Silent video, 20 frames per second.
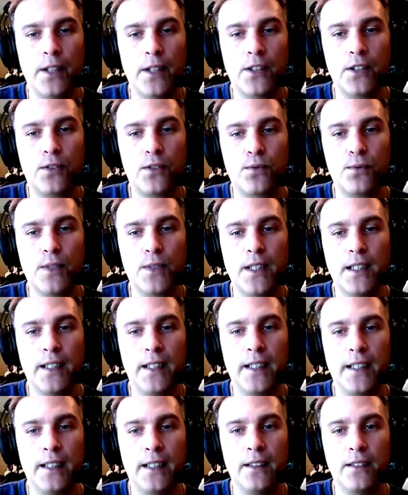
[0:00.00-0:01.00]
it just
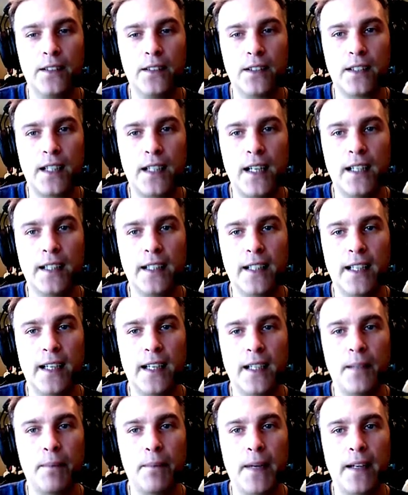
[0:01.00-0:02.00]
really just can't
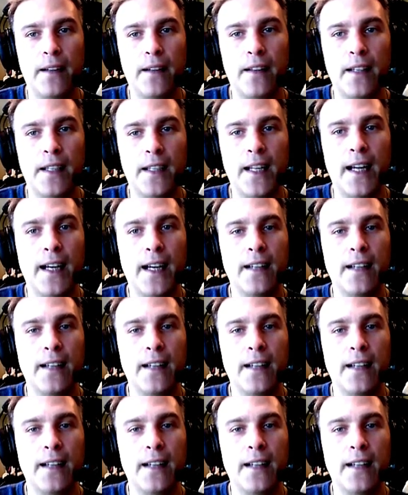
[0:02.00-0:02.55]
get any better than